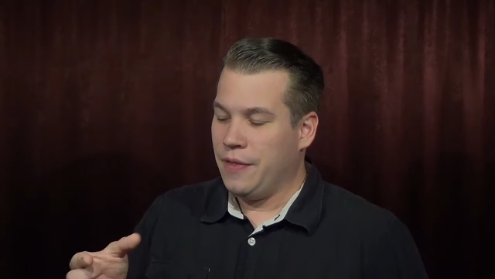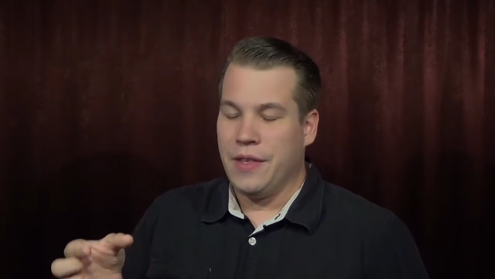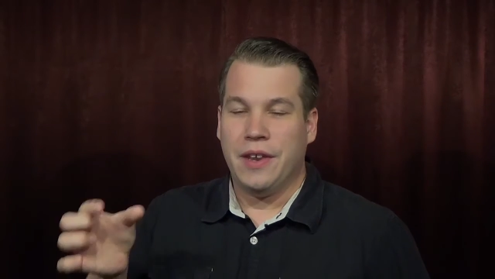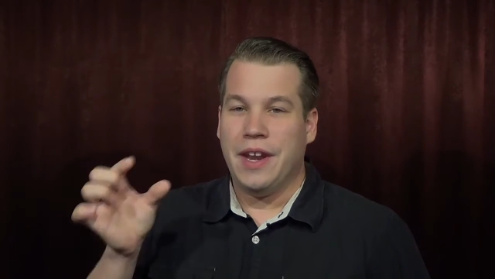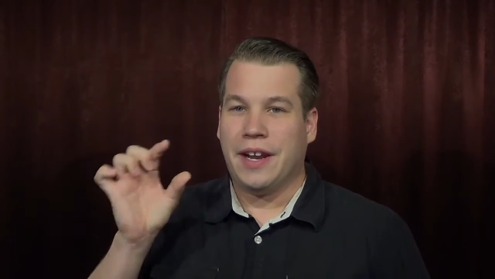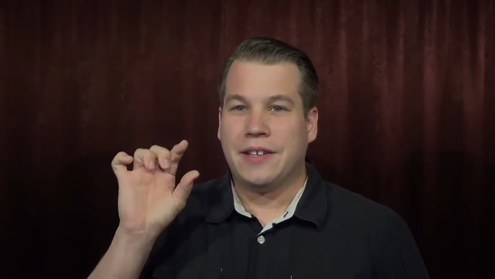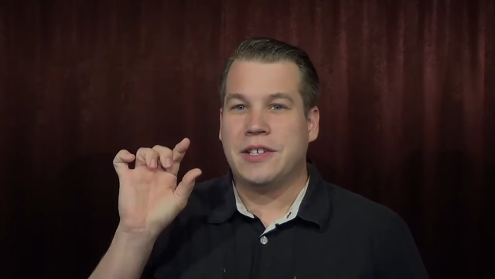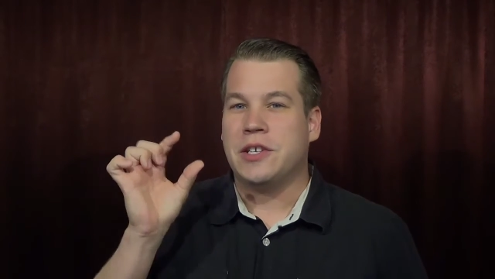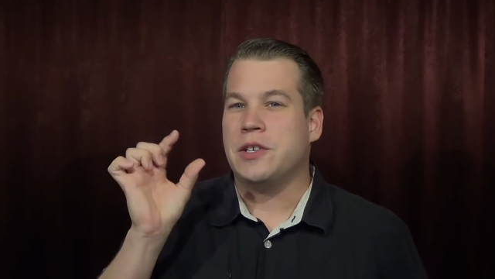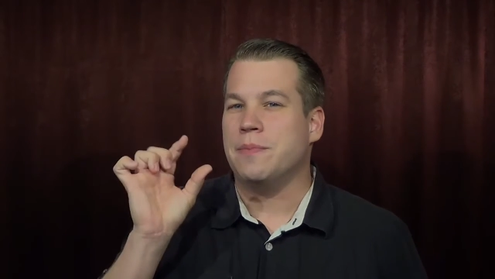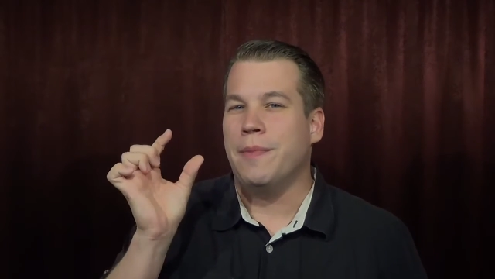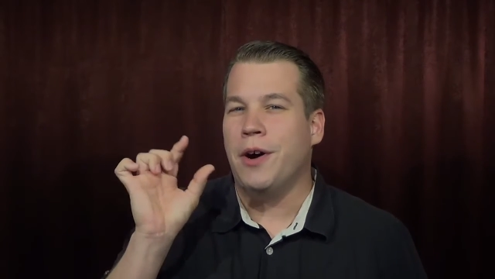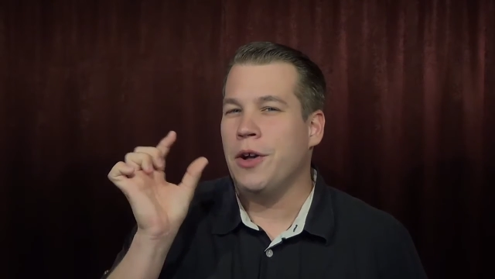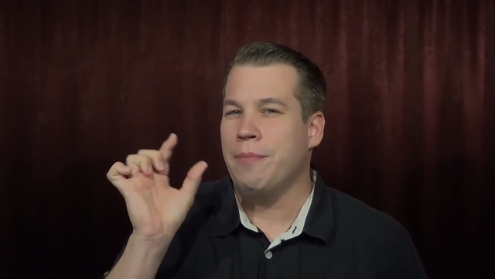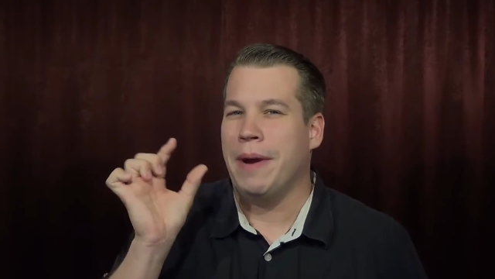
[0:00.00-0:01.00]
the next
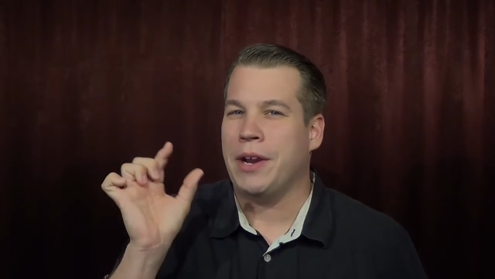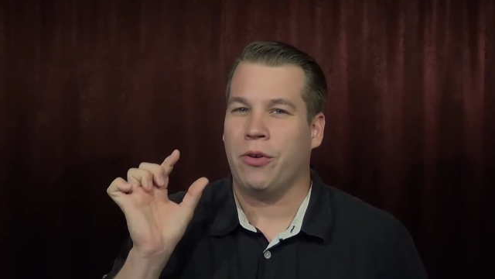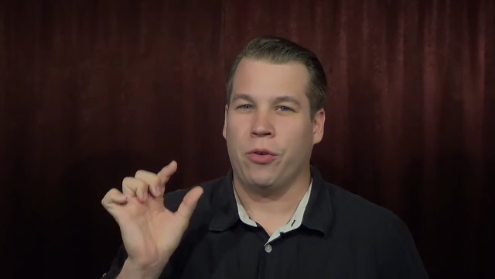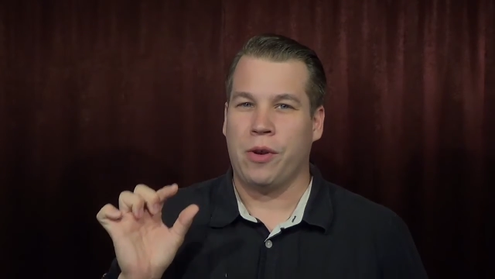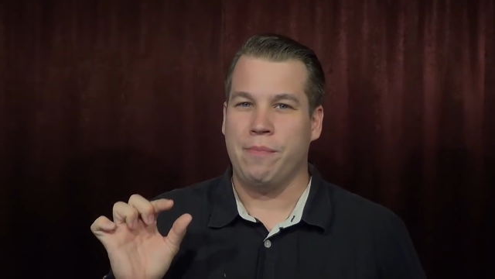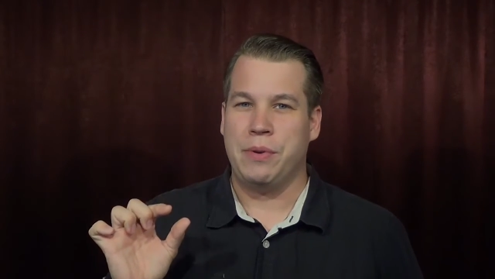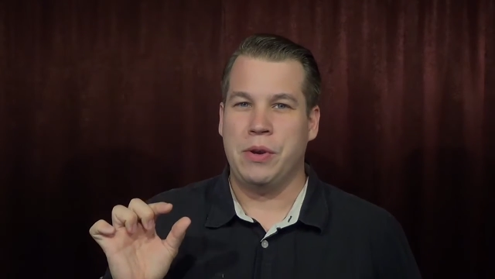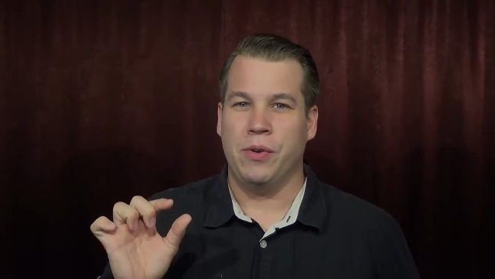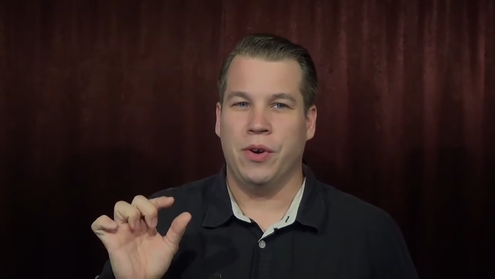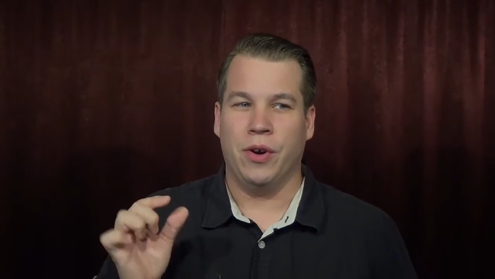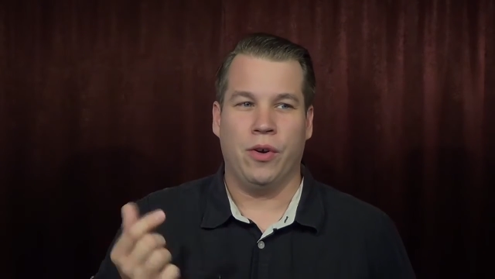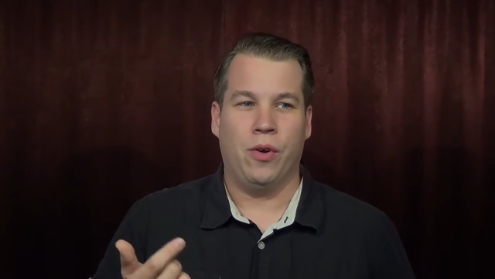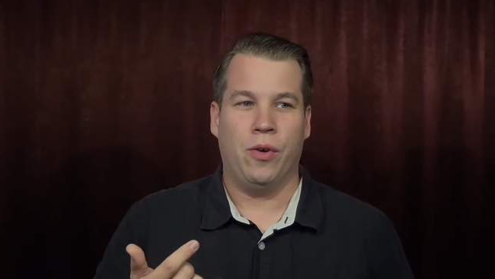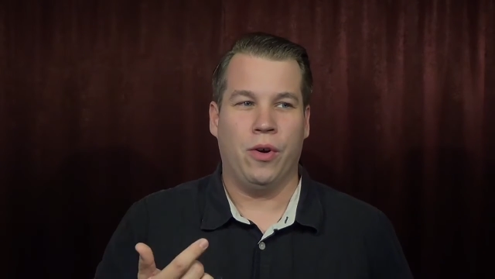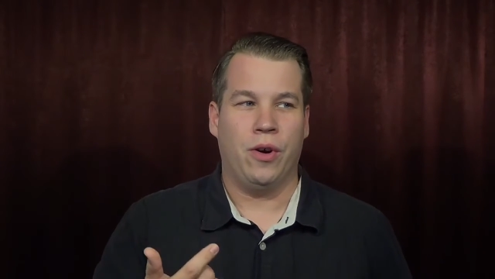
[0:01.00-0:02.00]
small
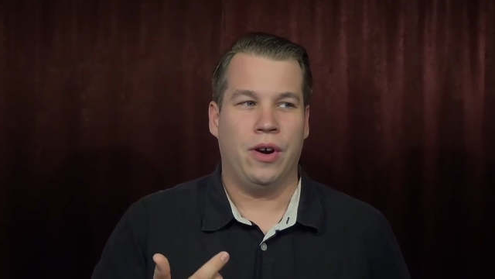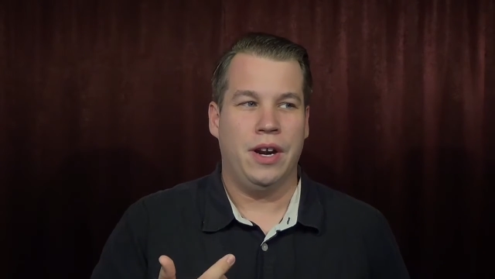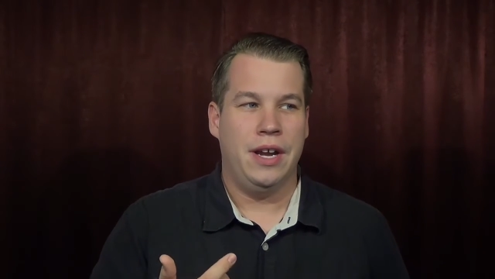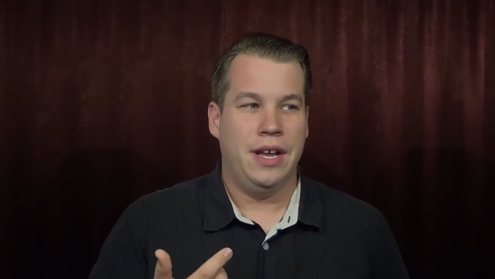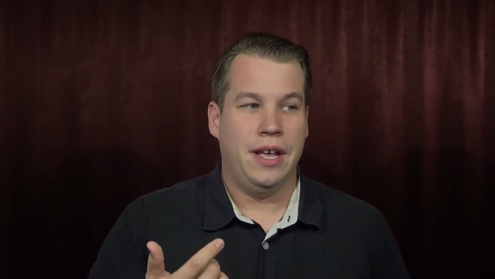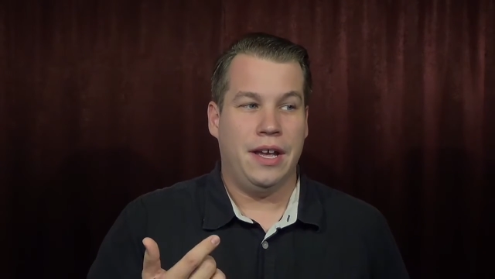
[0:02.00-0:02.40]
microcomputer or